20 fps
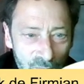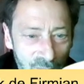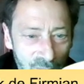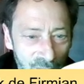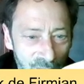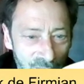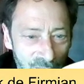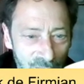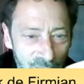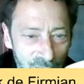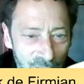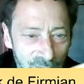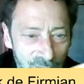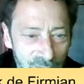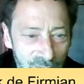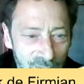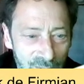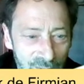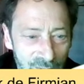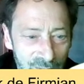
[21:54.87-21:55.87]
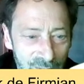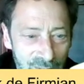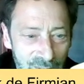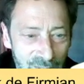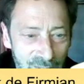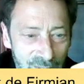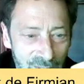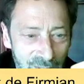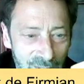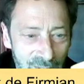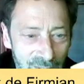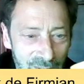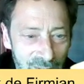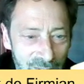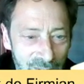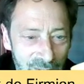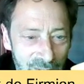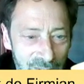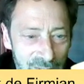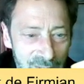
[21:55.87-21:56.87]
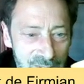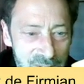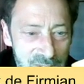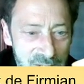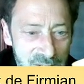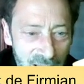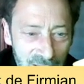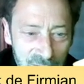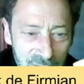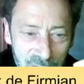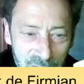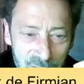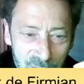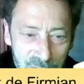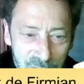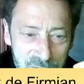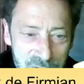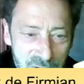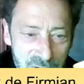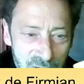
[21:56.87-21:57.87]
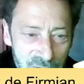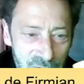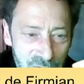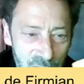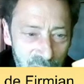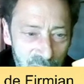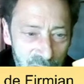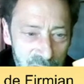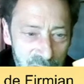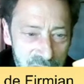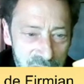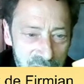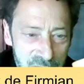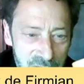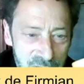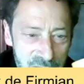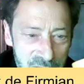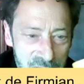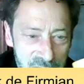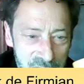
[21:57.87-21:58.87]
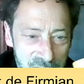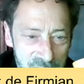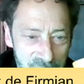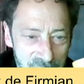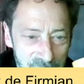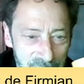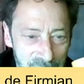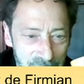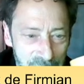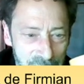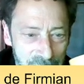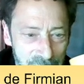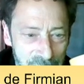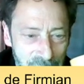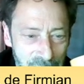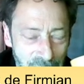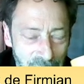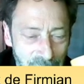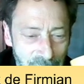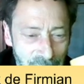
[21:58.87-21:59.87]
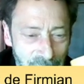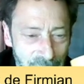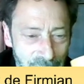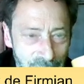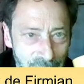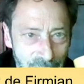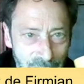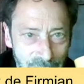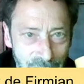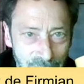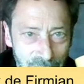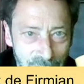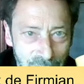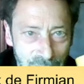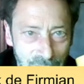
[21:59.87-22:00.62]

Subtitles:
(silent)